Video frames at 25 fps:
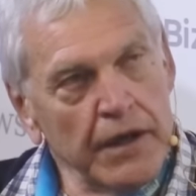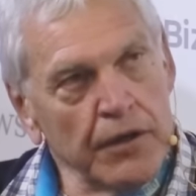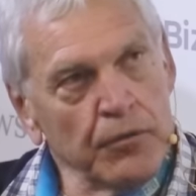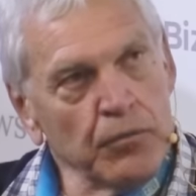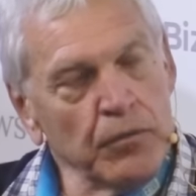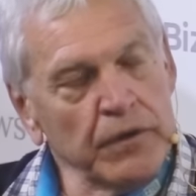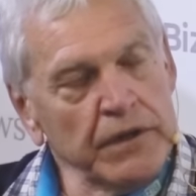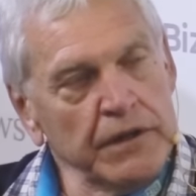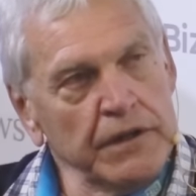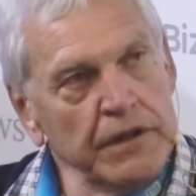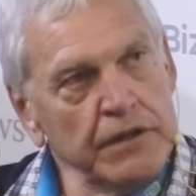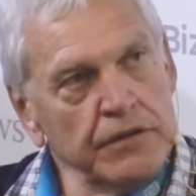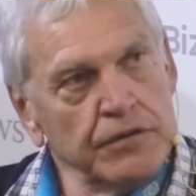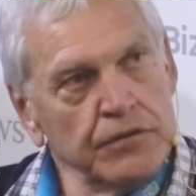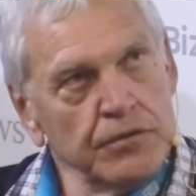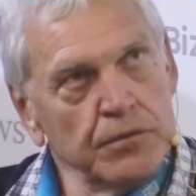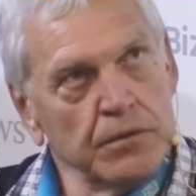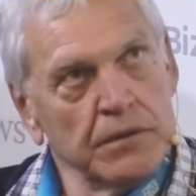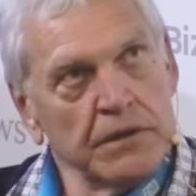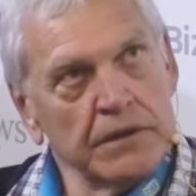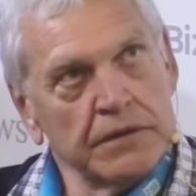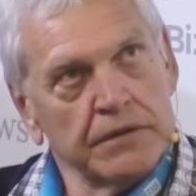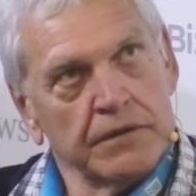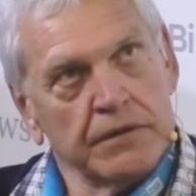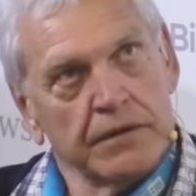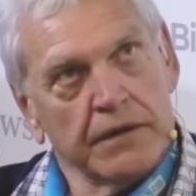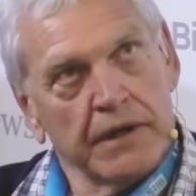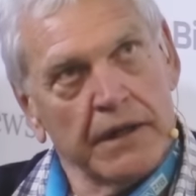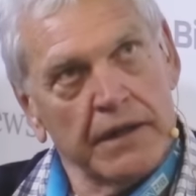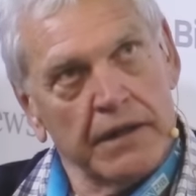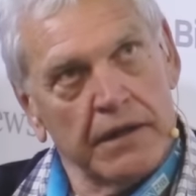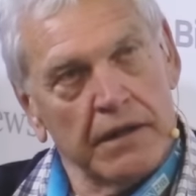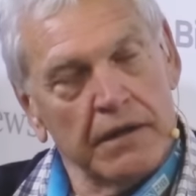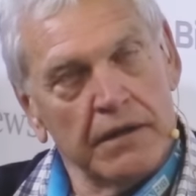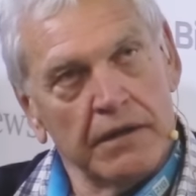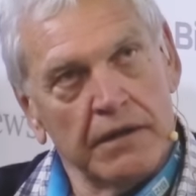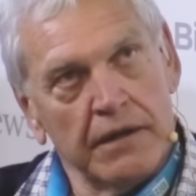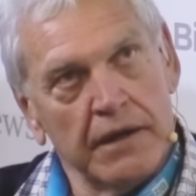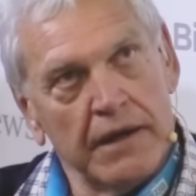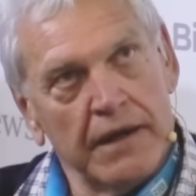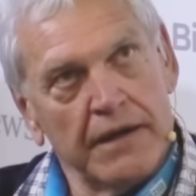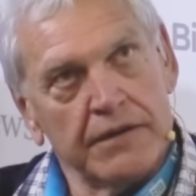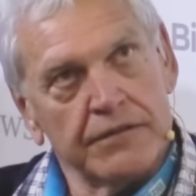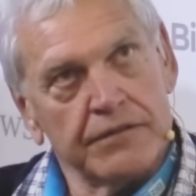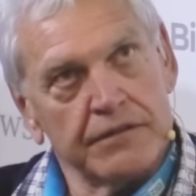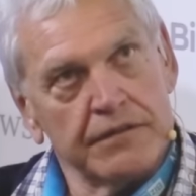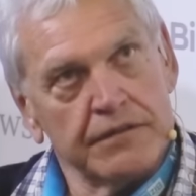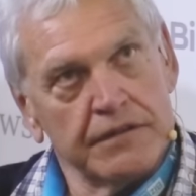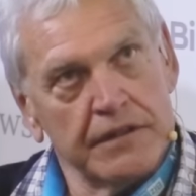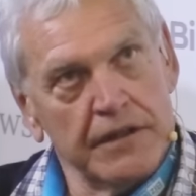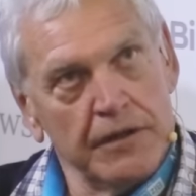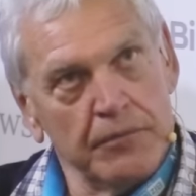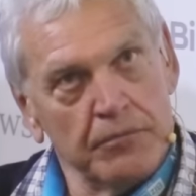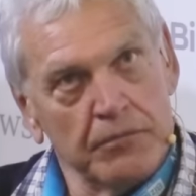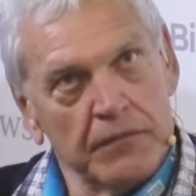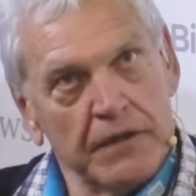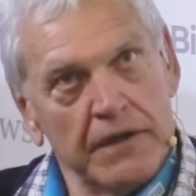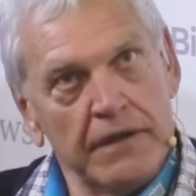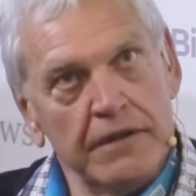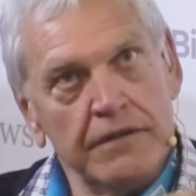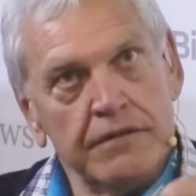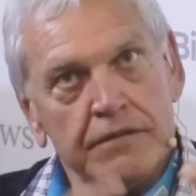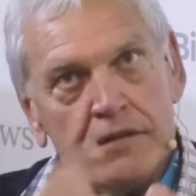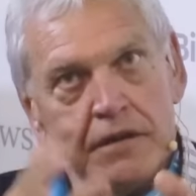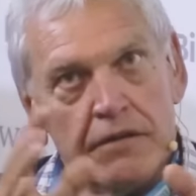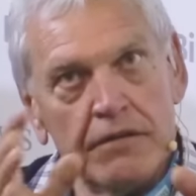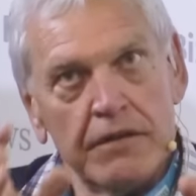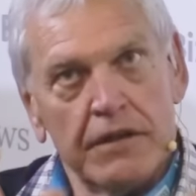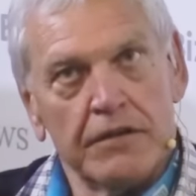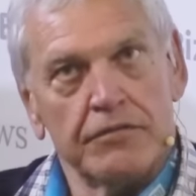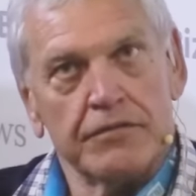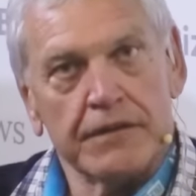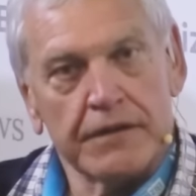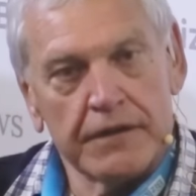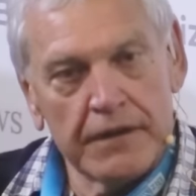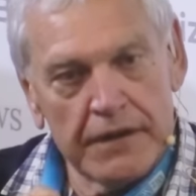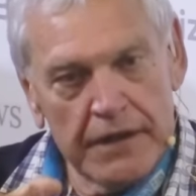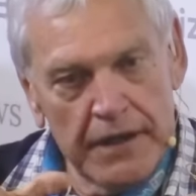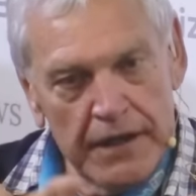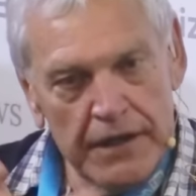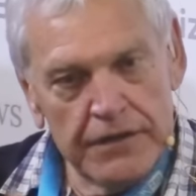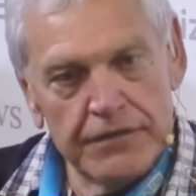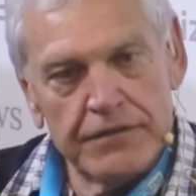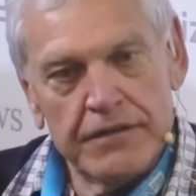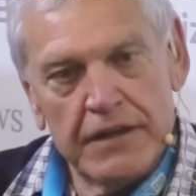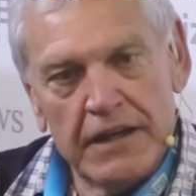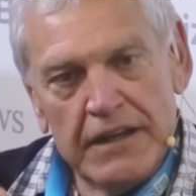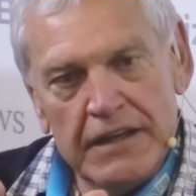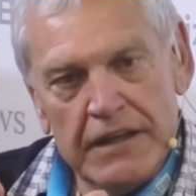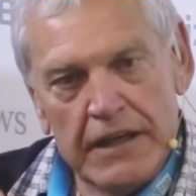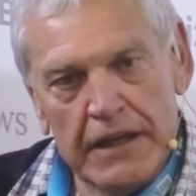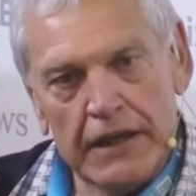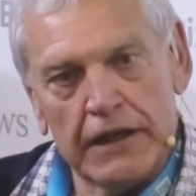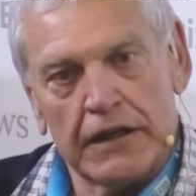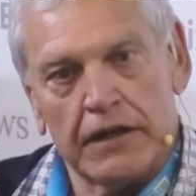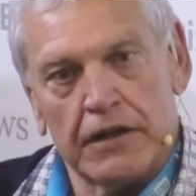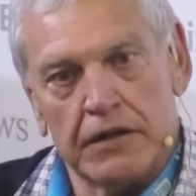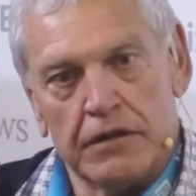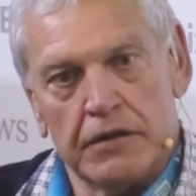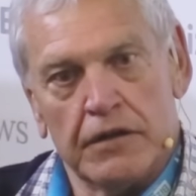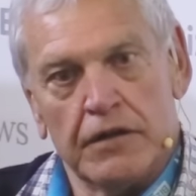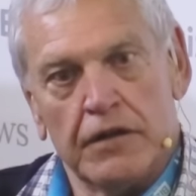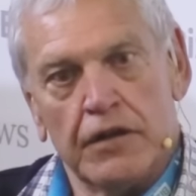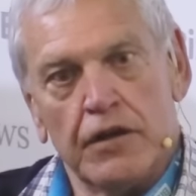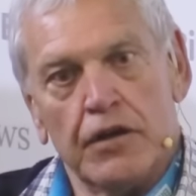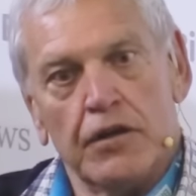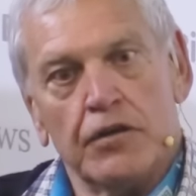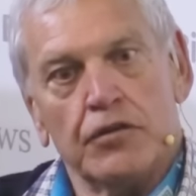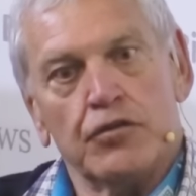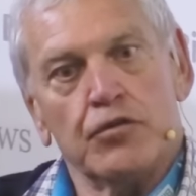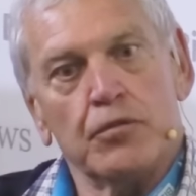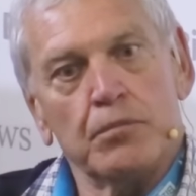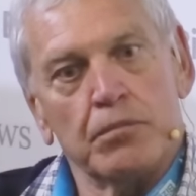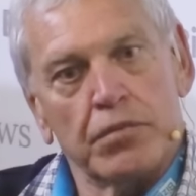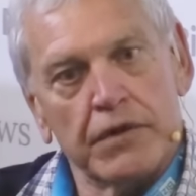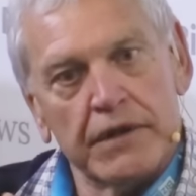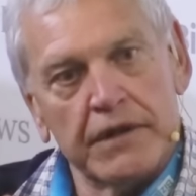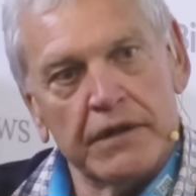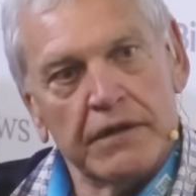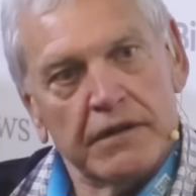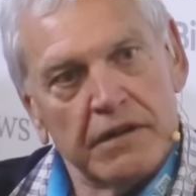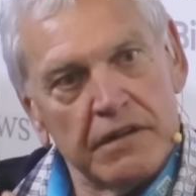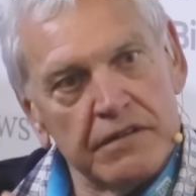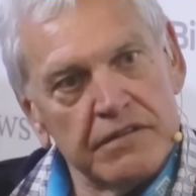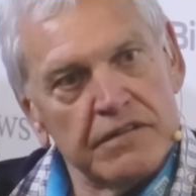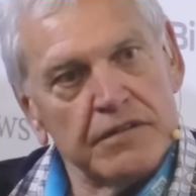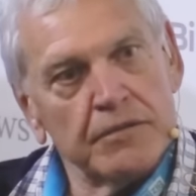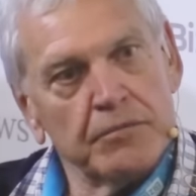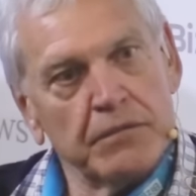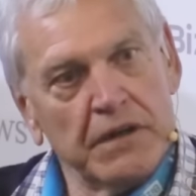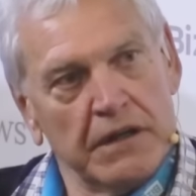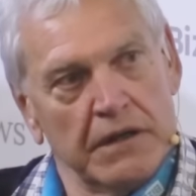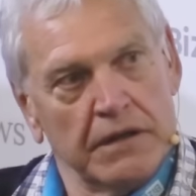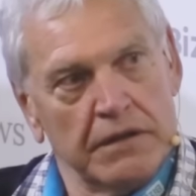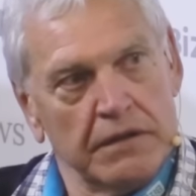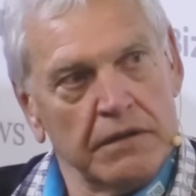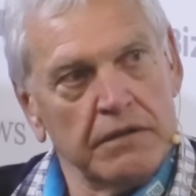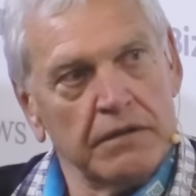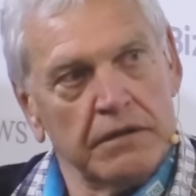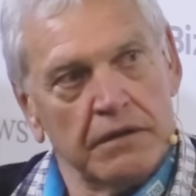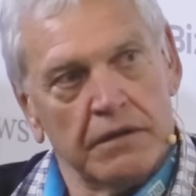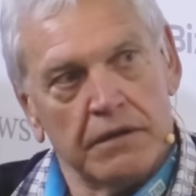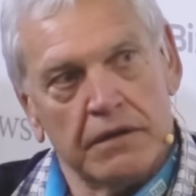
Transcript: And we need to work together as a team in South Africa, SA Inc., to bring this about.